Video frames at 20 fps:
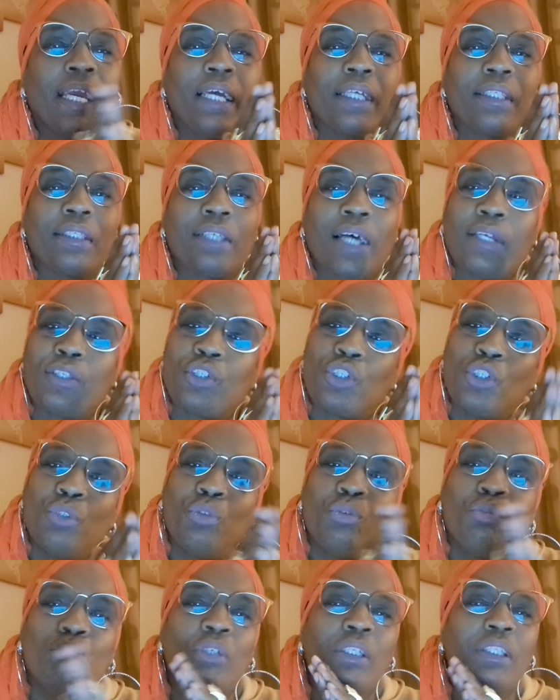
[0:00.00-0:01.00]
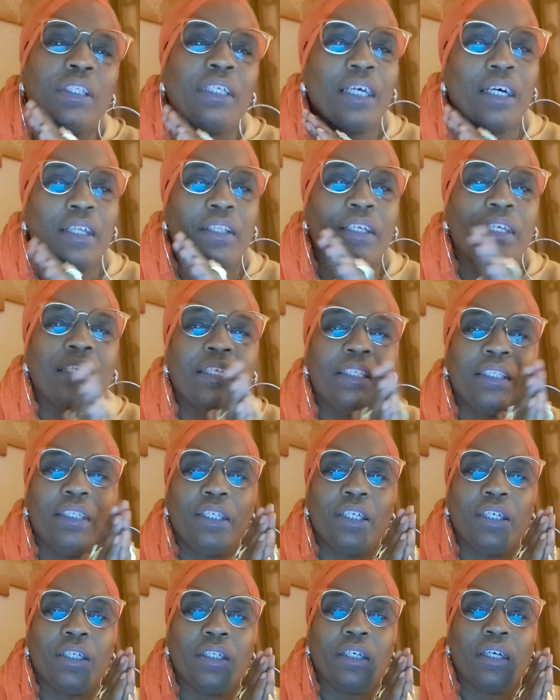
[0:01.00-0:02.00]
and Tatu and the other
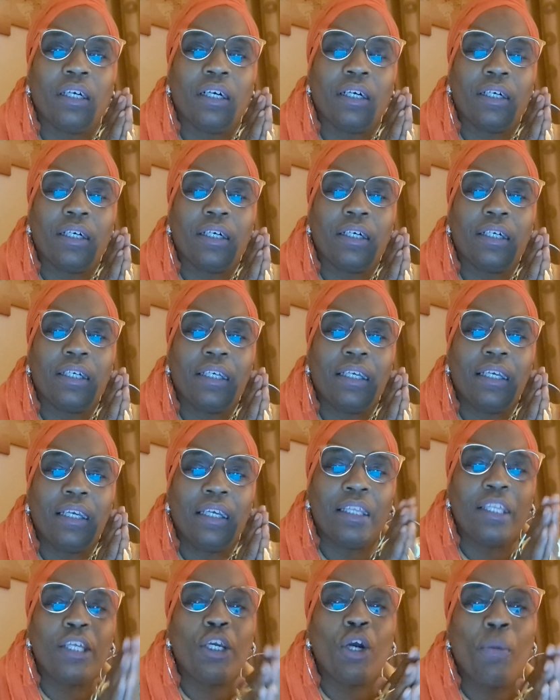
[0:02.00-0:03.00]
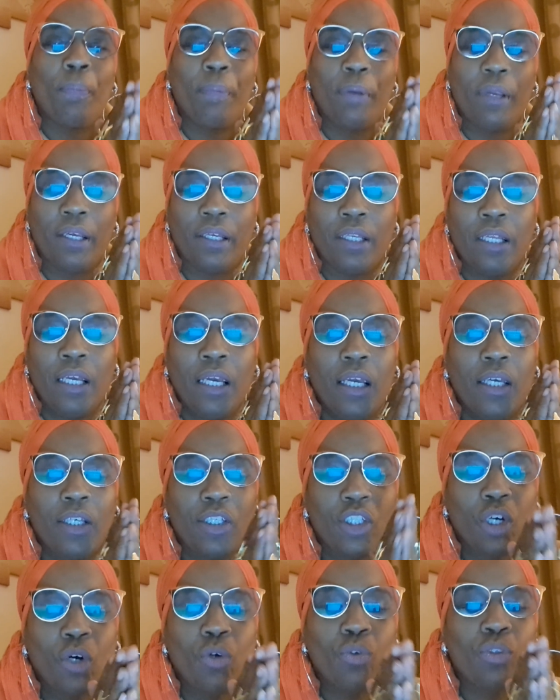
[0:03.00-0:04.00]
Ethiopian
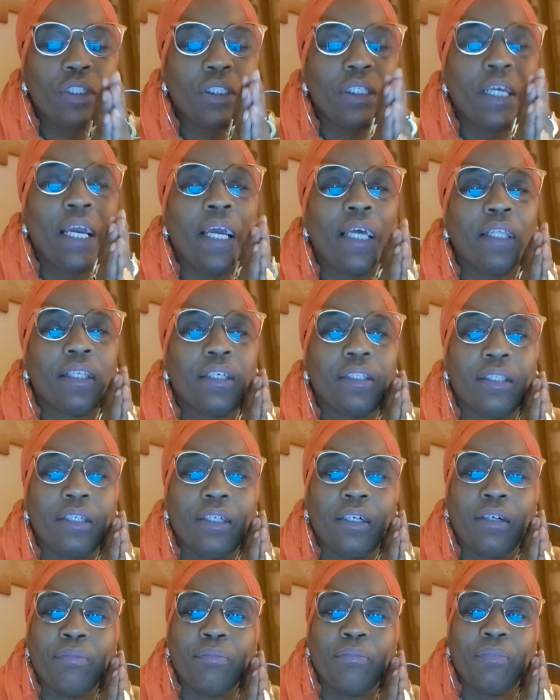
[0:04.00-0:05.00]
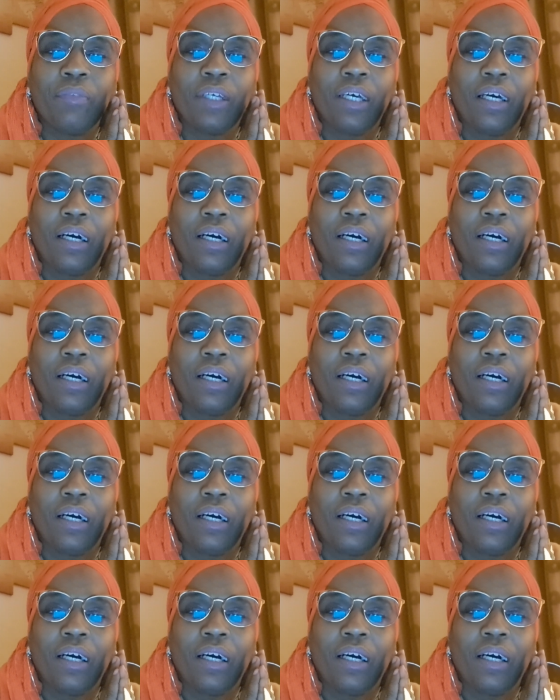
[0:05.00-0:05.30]
soldiers handed them,